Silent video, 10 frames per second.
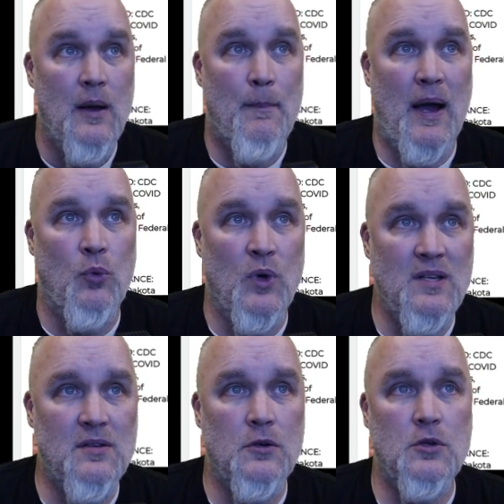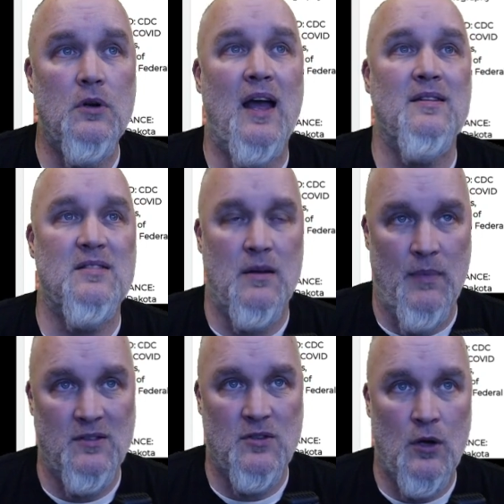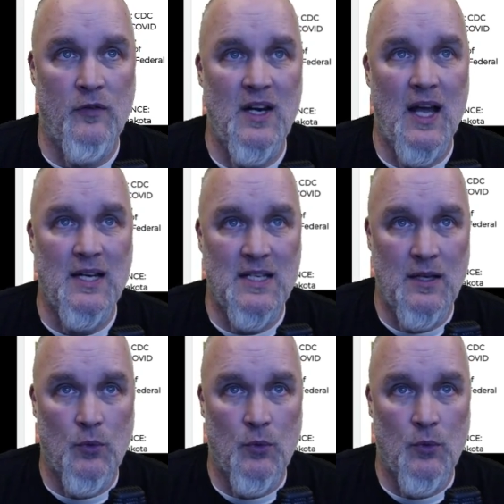By researcher estimates, COVID 19